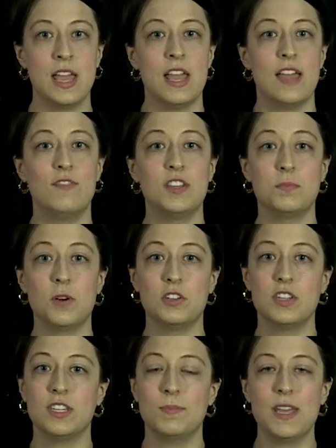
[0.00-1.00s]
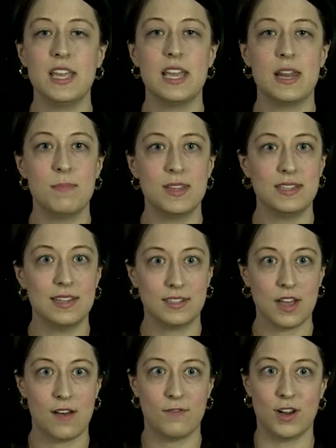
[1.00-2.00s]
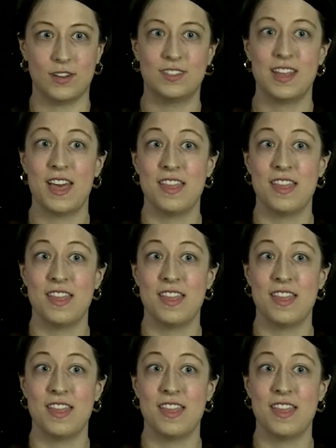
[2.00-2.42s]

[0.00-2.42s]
If this person's speaking at a business conference,